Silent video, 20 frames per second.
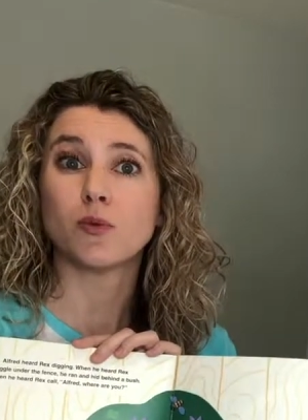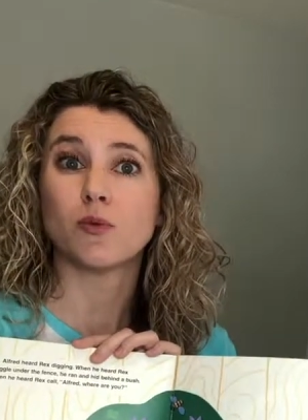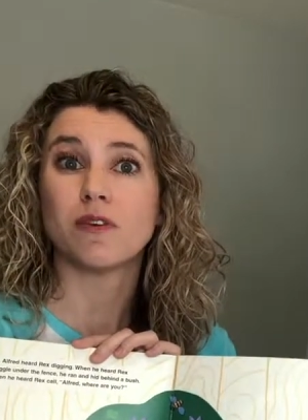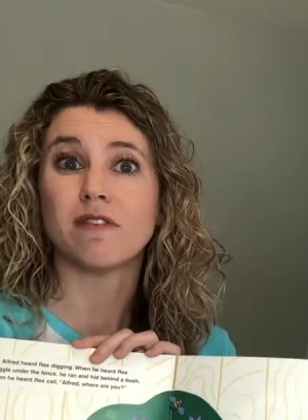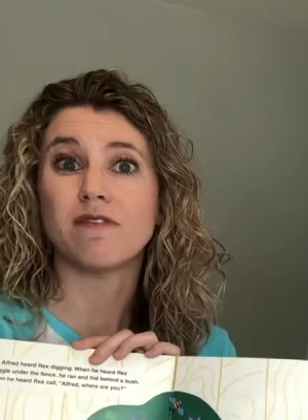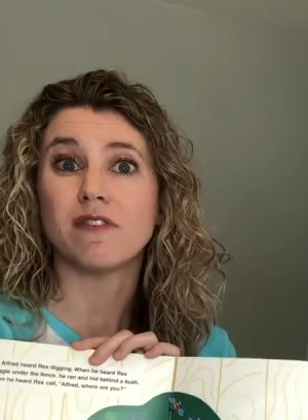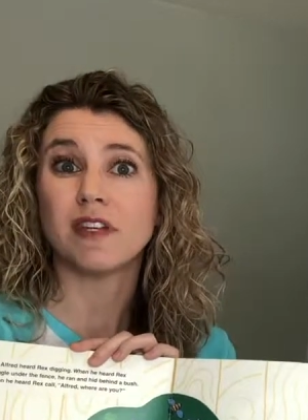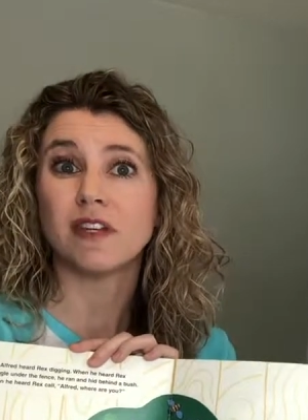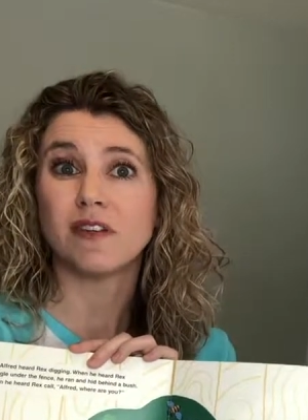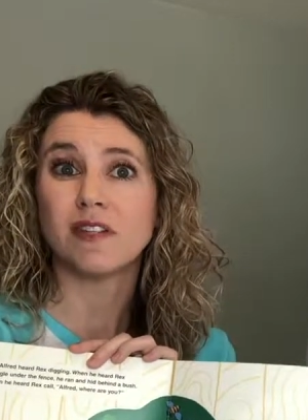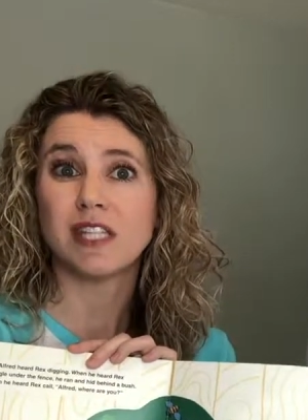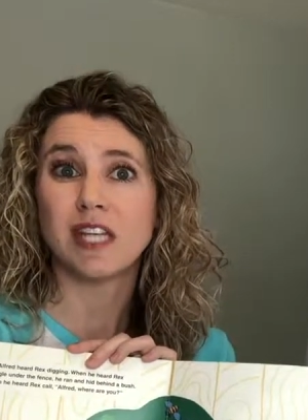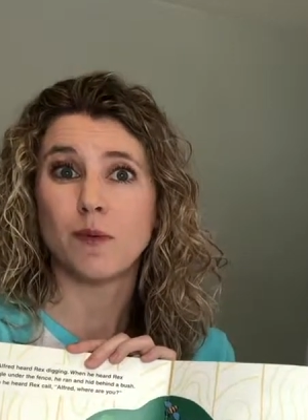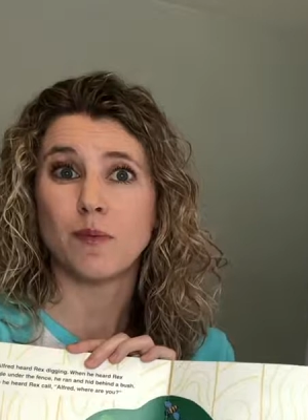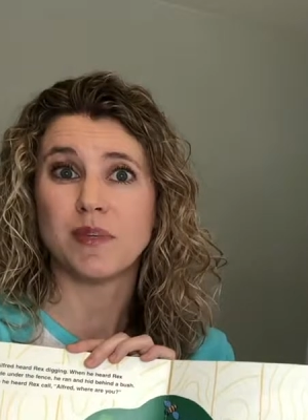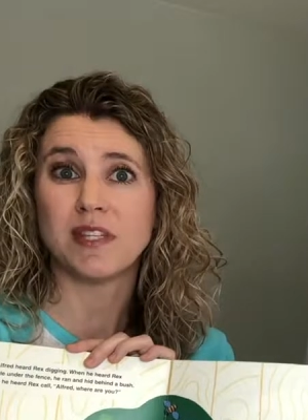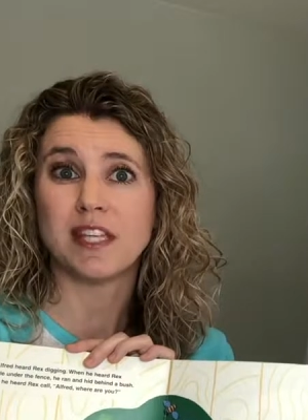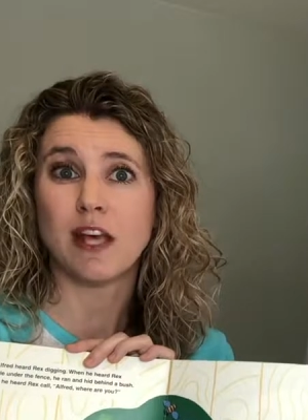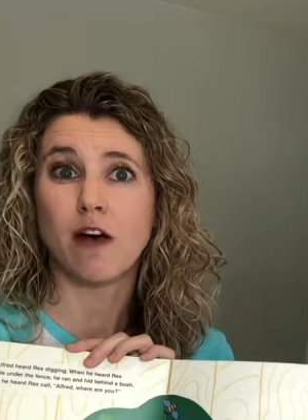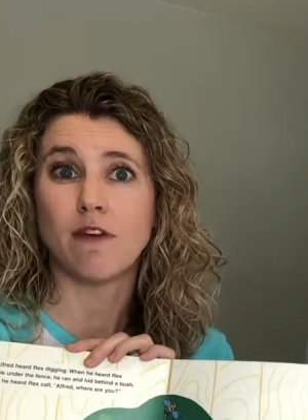reveals
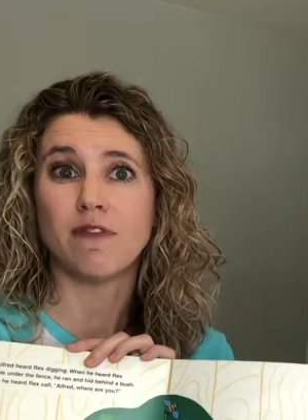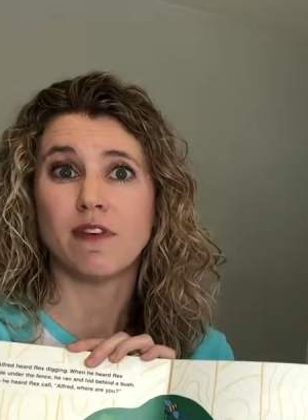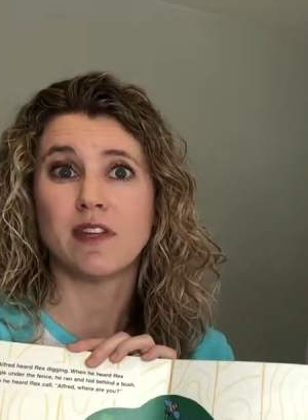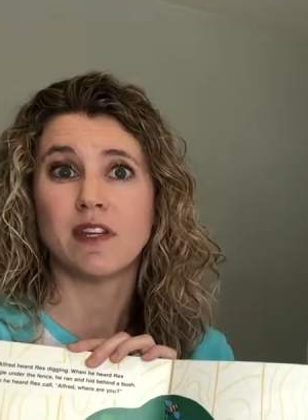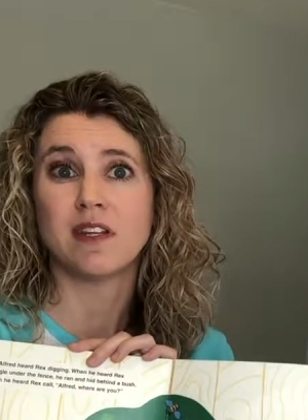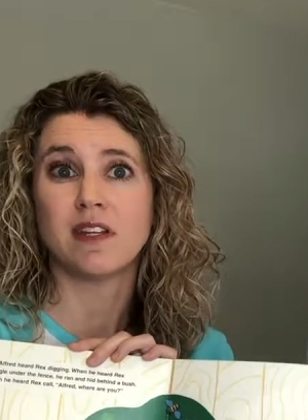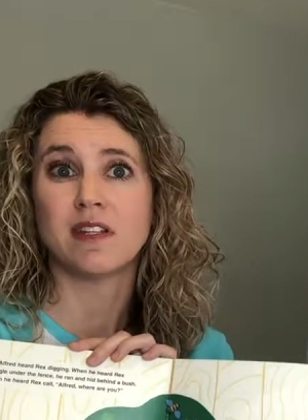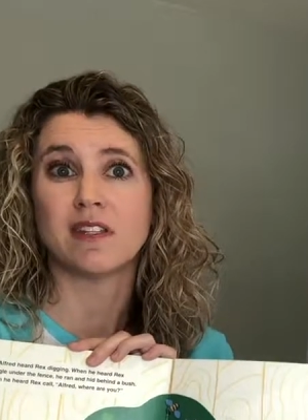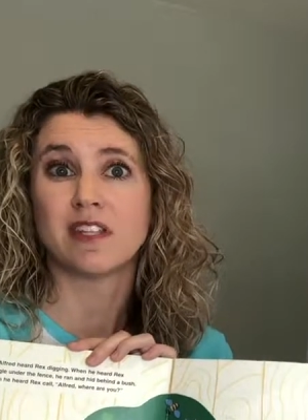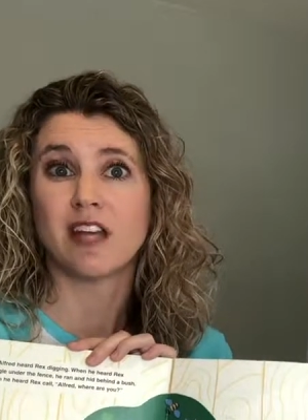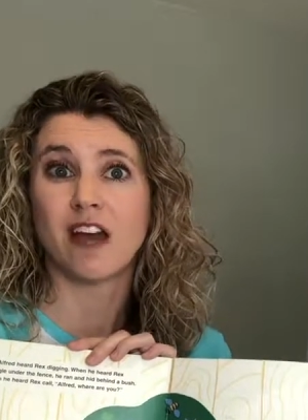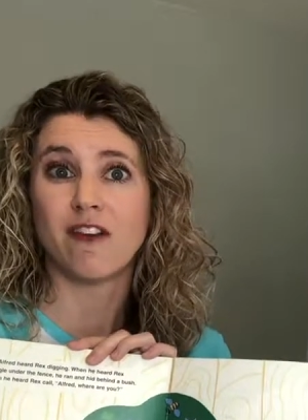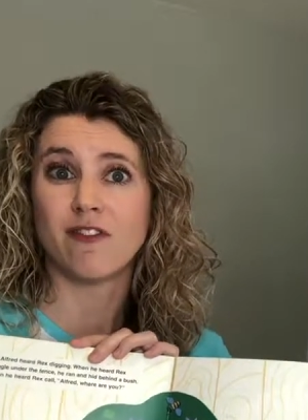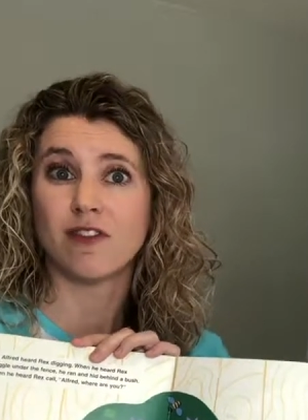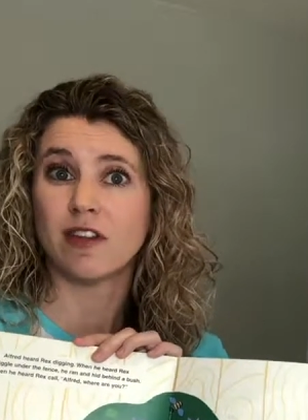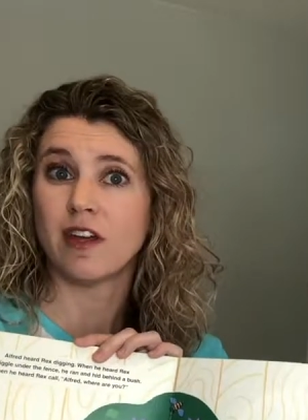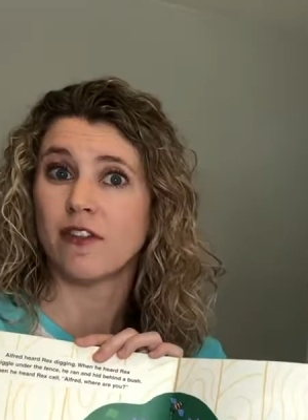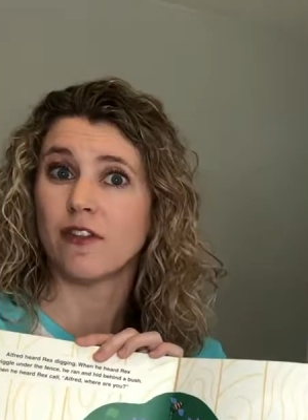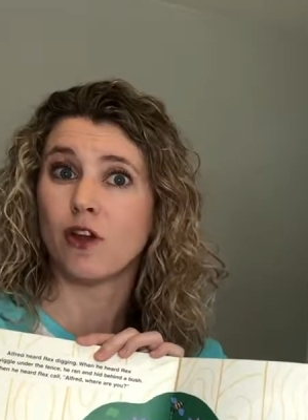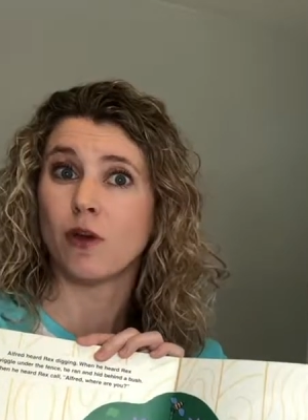himself and they discover
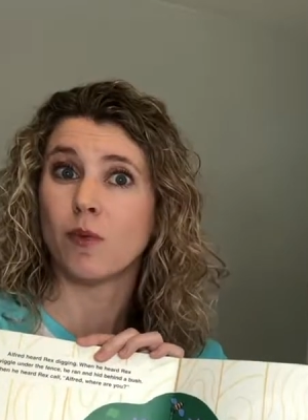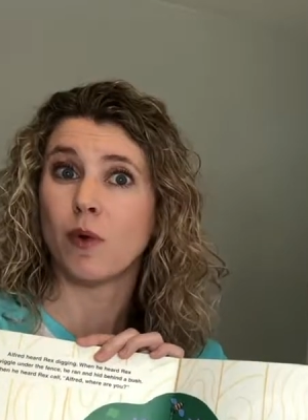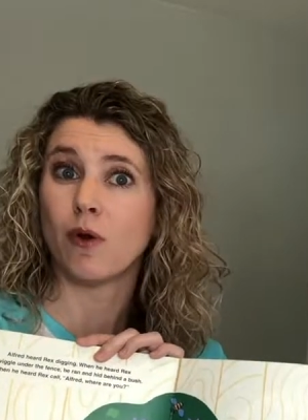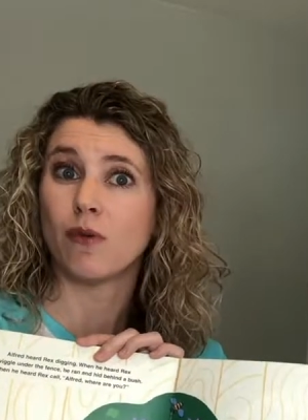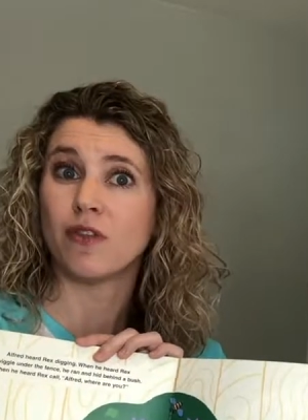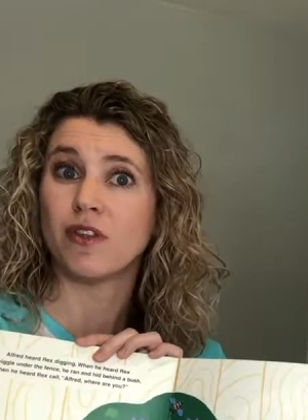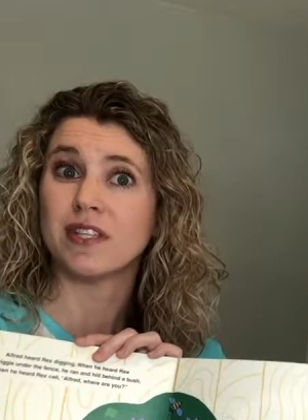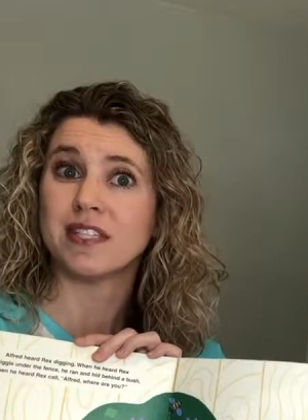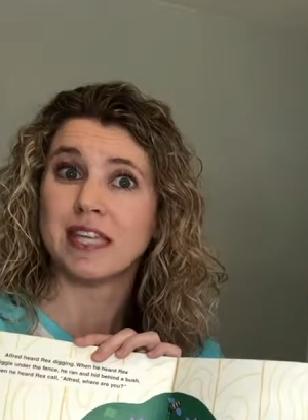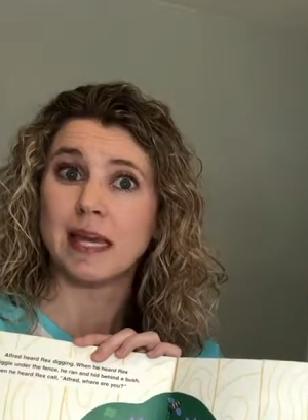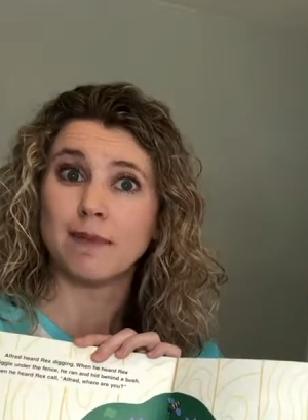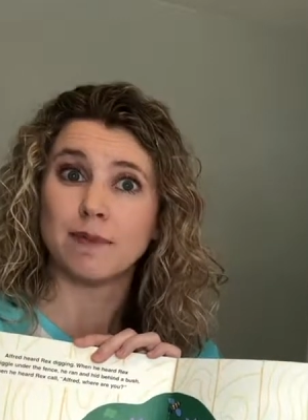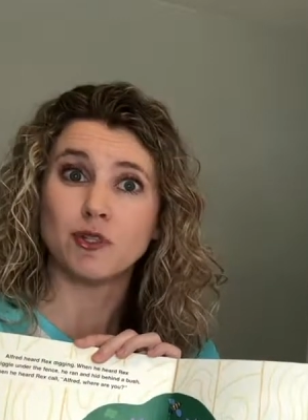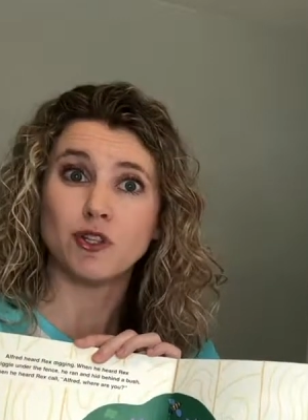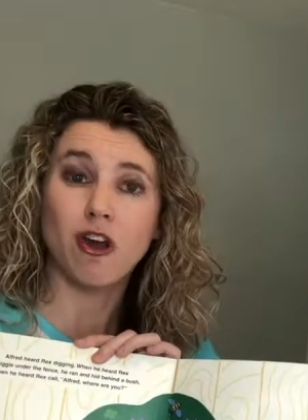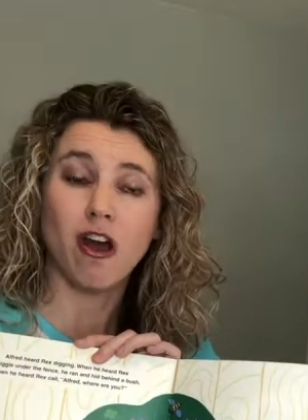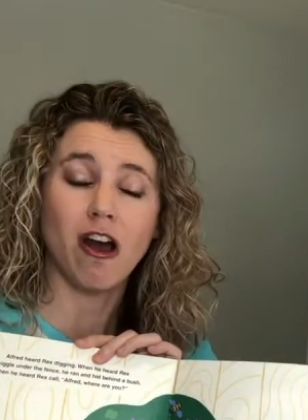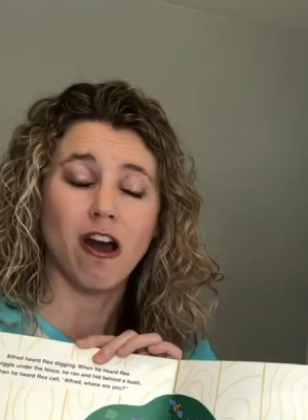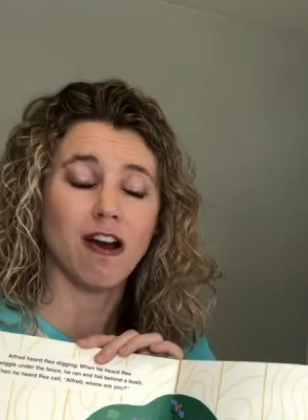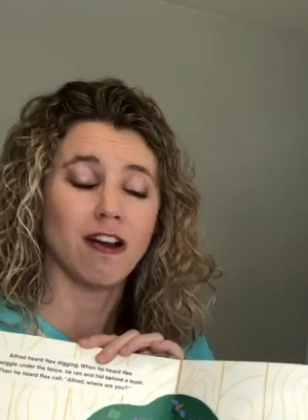that they're both the same
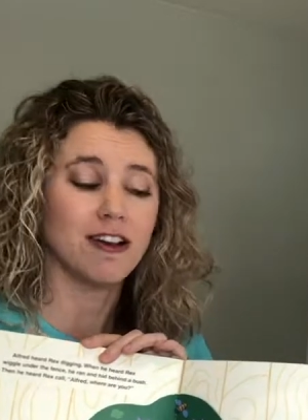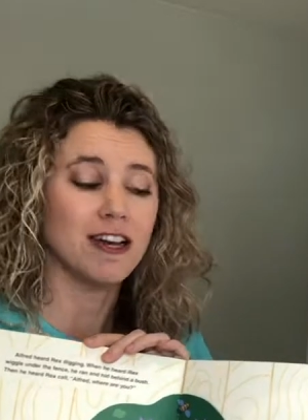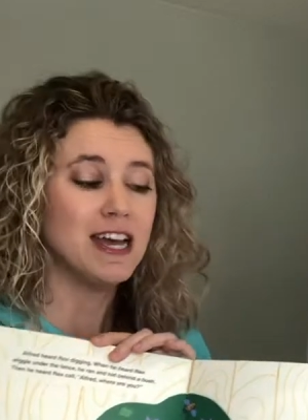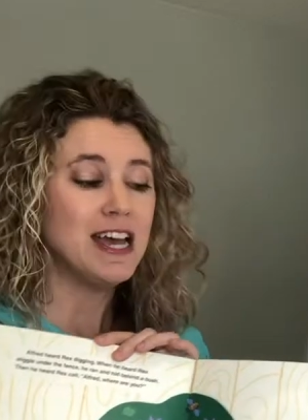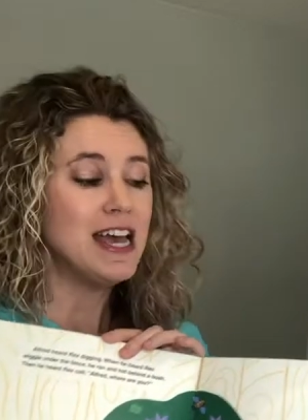dog.